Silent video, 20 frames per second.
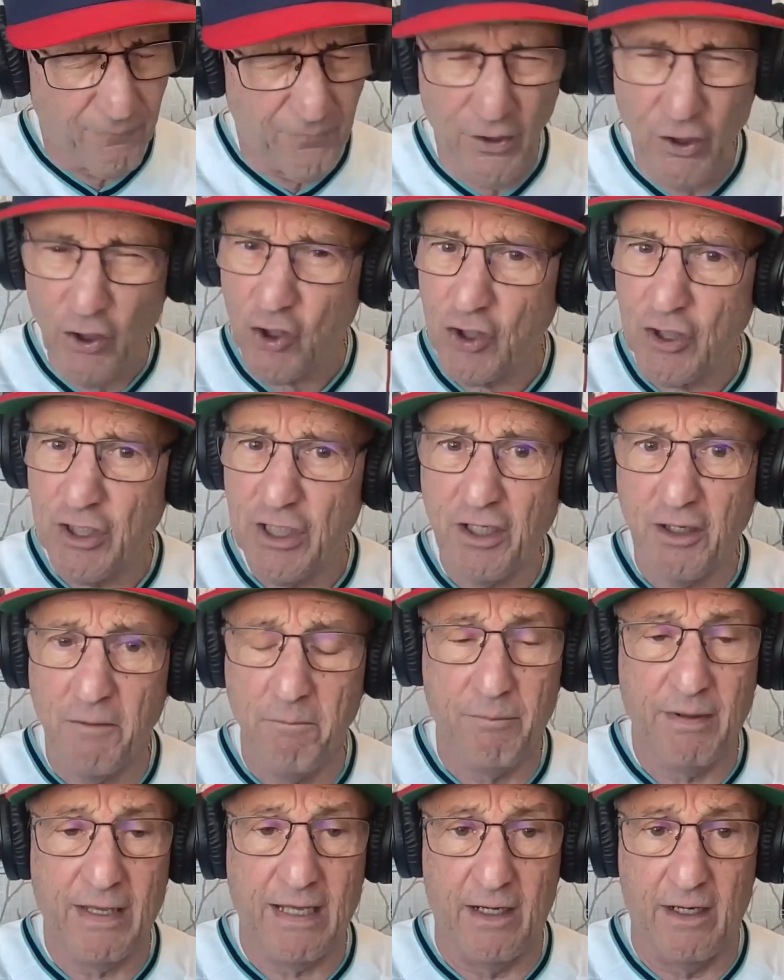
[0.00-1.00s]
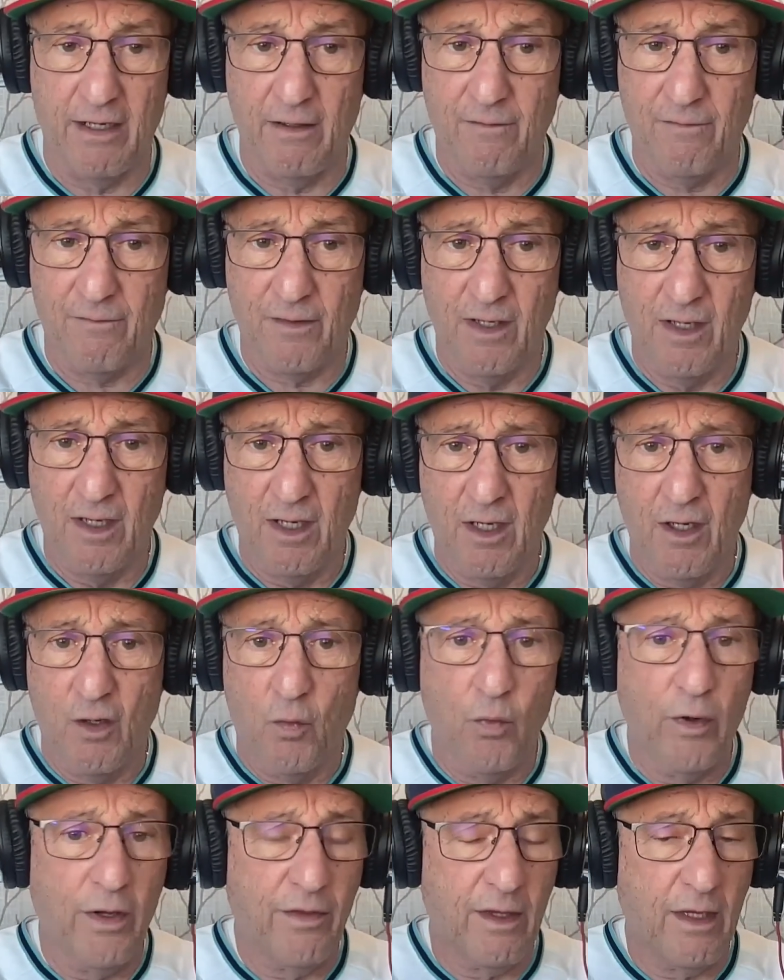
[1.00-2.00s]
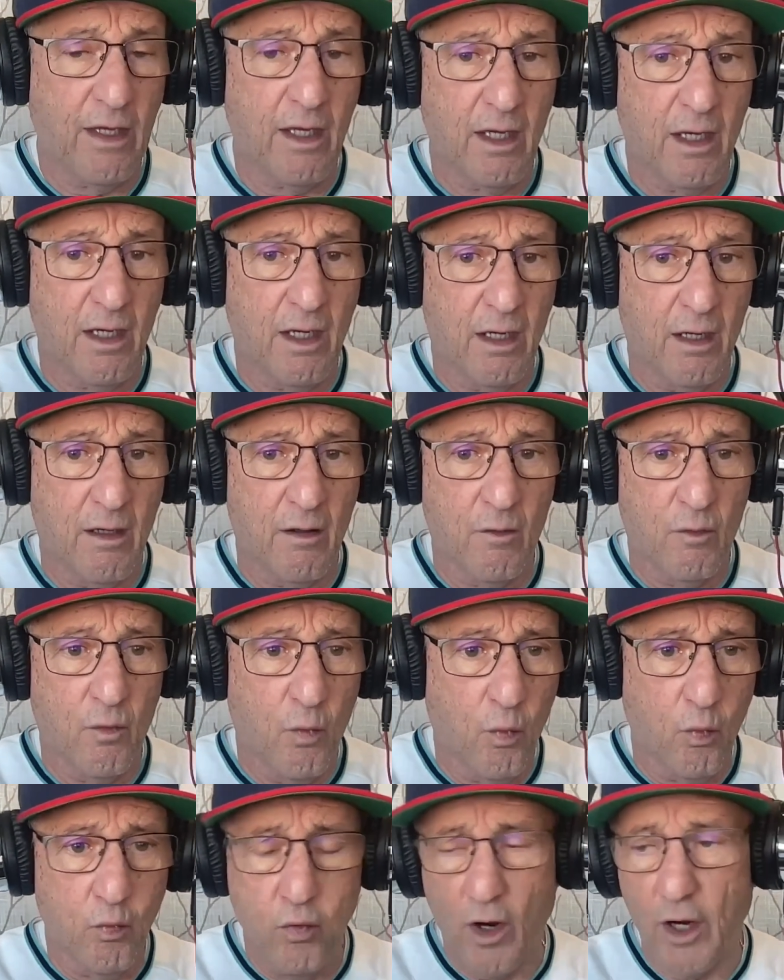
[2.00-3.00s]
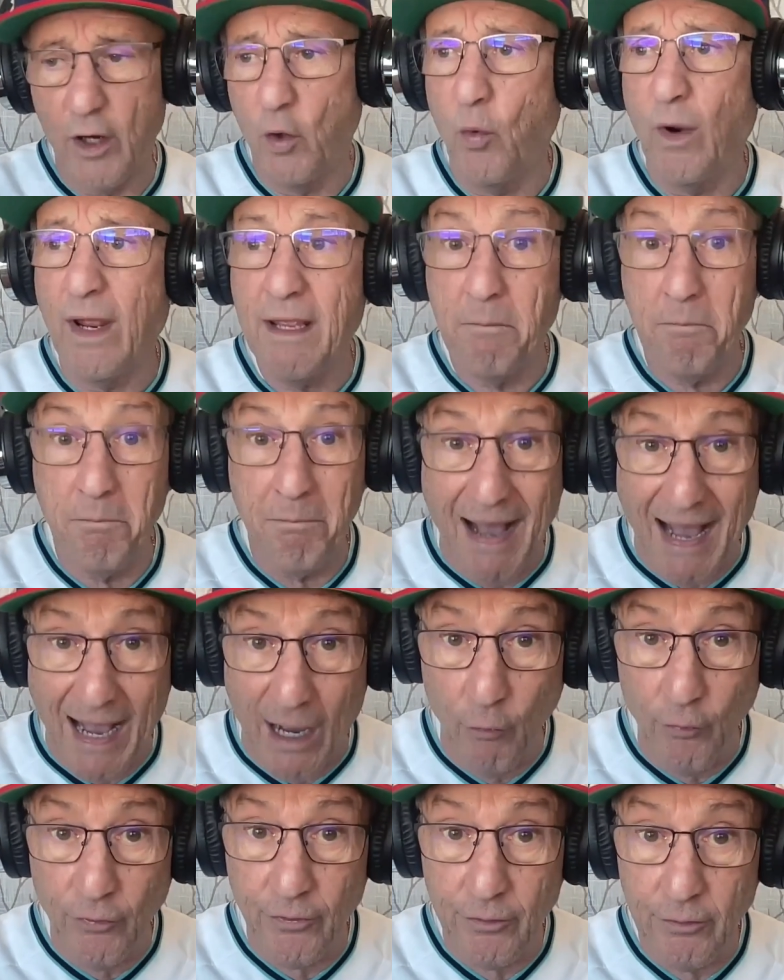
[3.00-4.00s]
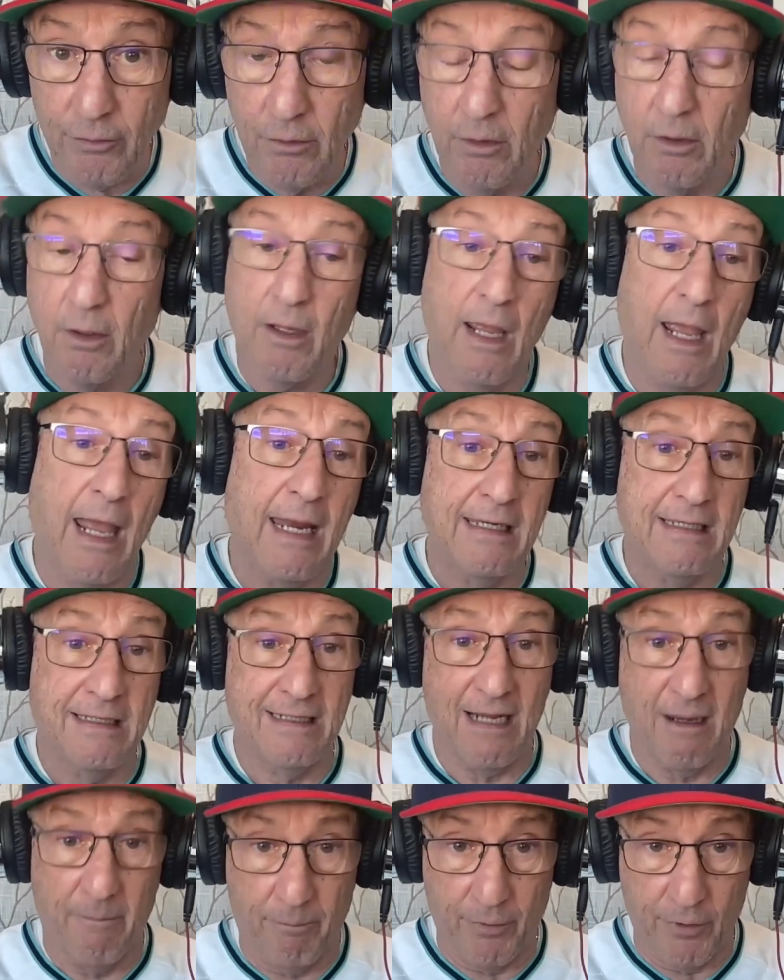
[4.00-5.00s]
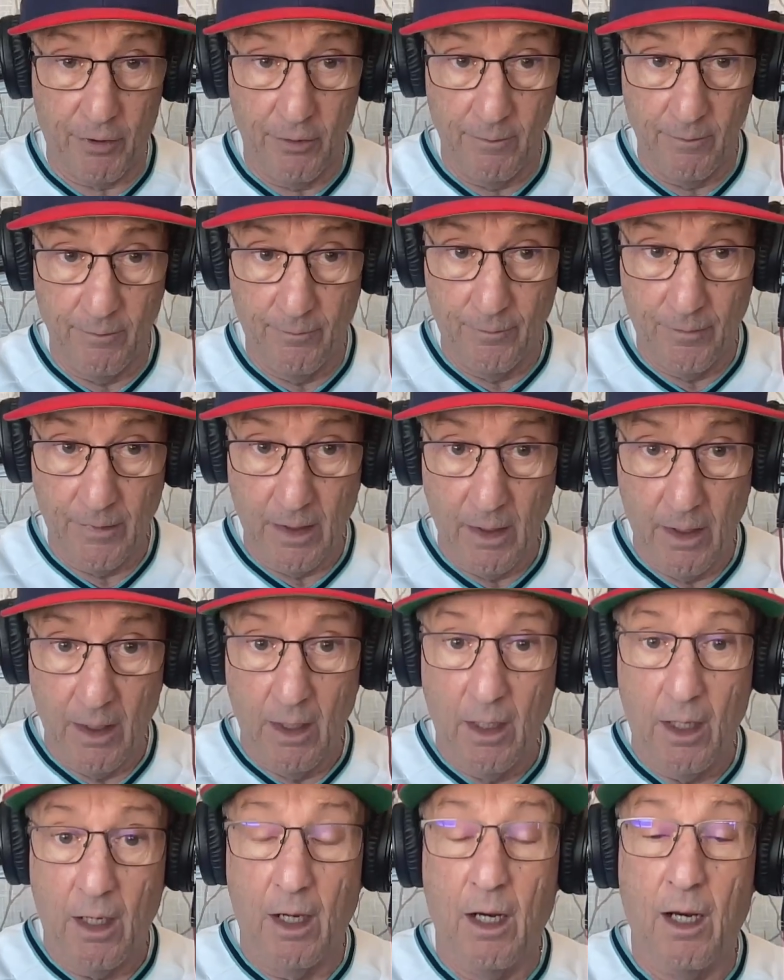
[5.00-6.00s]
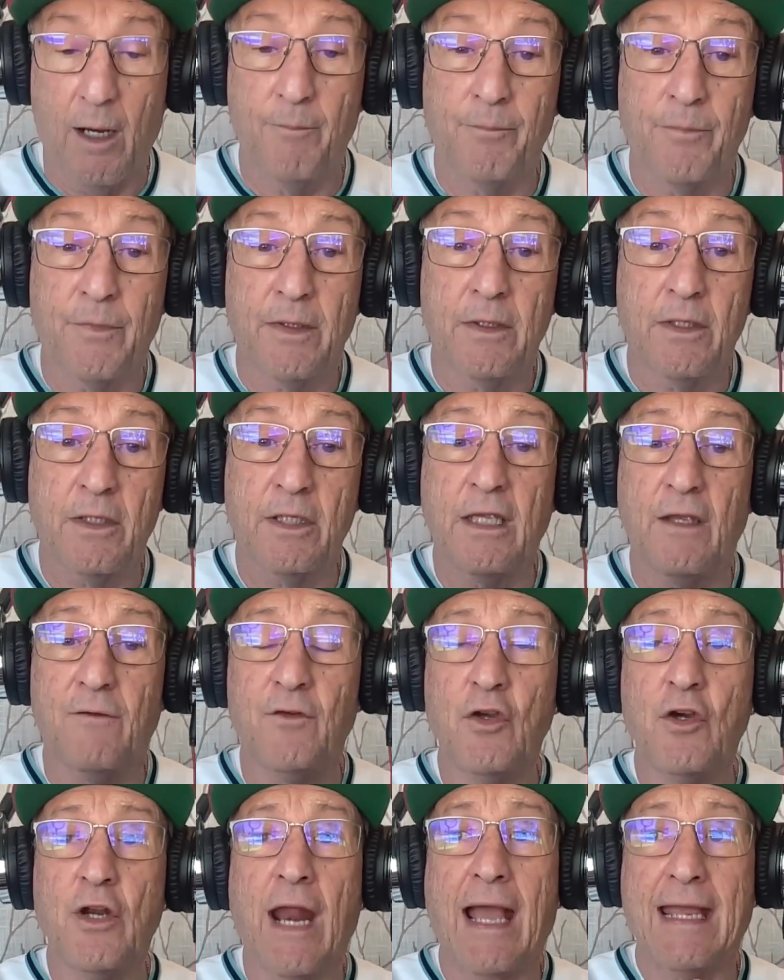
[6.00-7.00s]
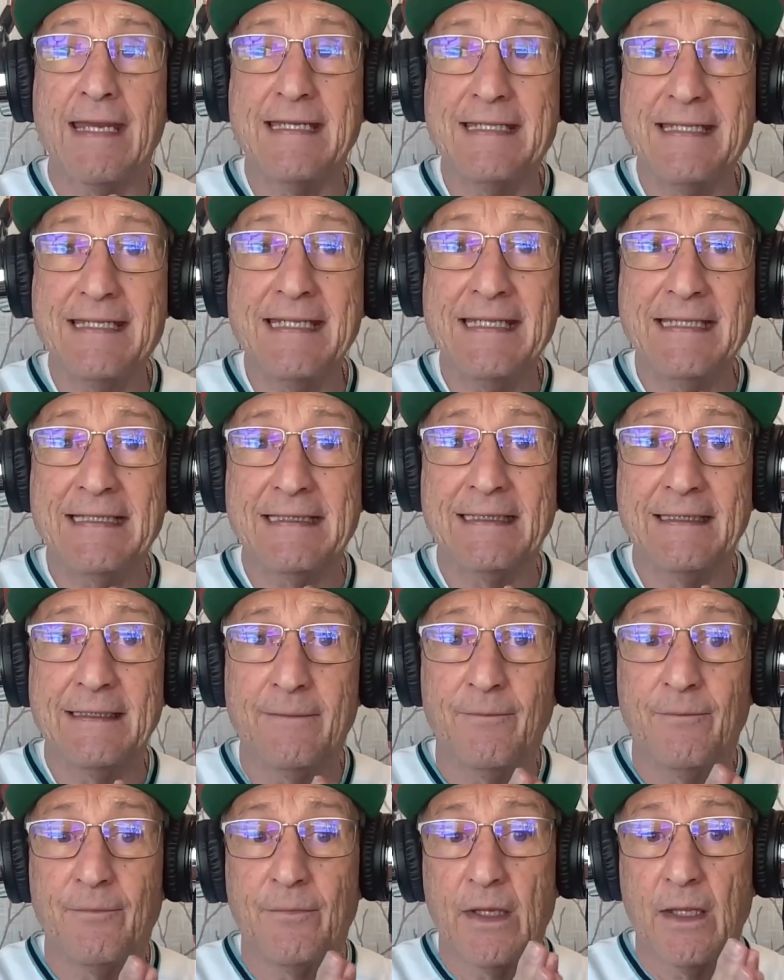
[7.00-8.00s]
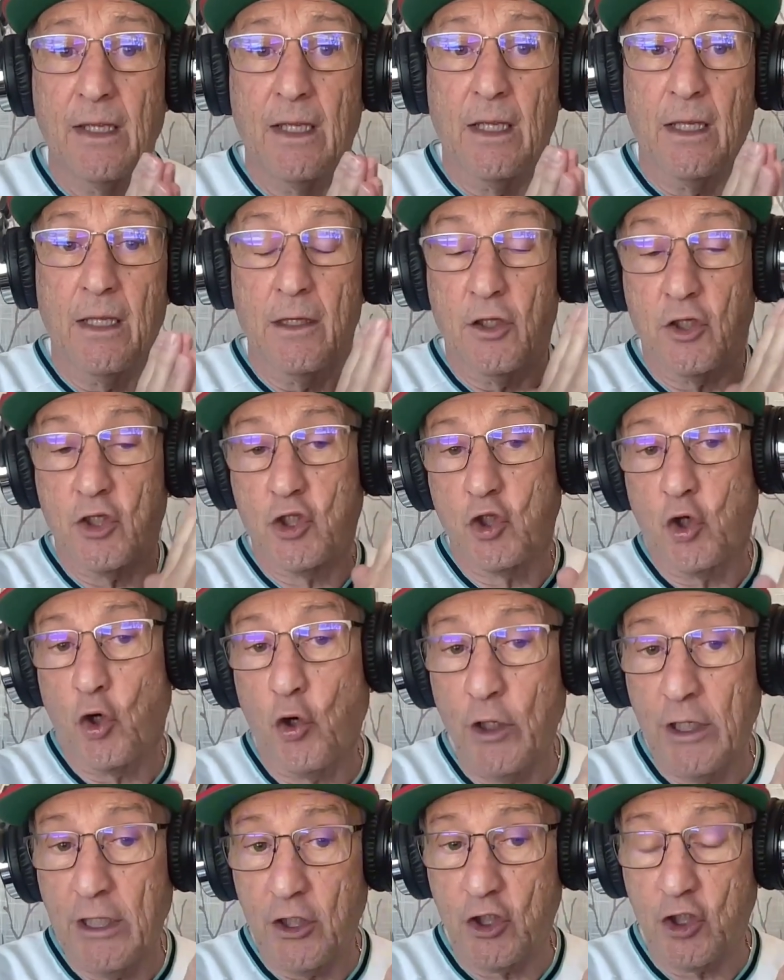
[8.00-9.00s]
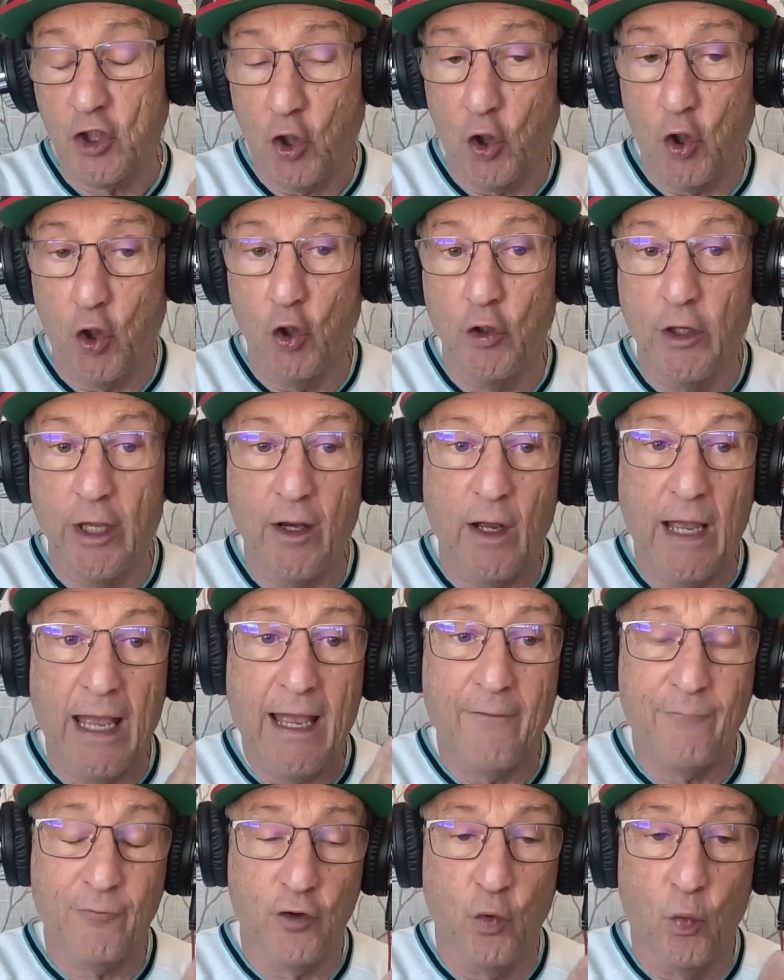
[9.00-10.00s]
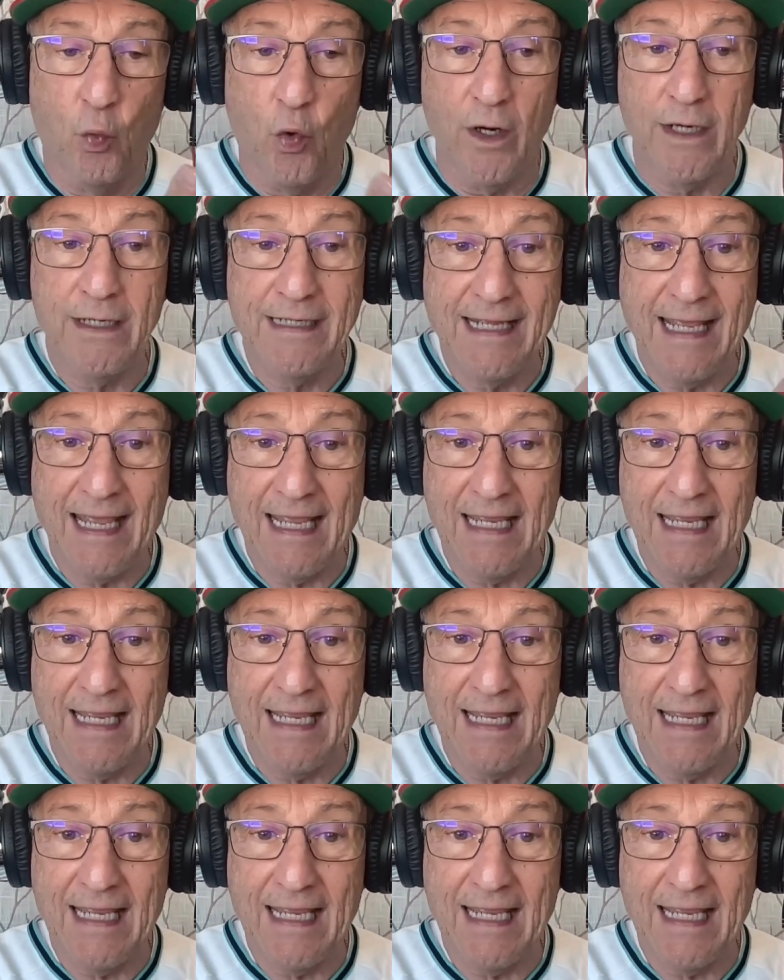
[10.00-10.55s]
fiercely competitive with a runaway mouth and temper. To give you an idea, the story is told that after one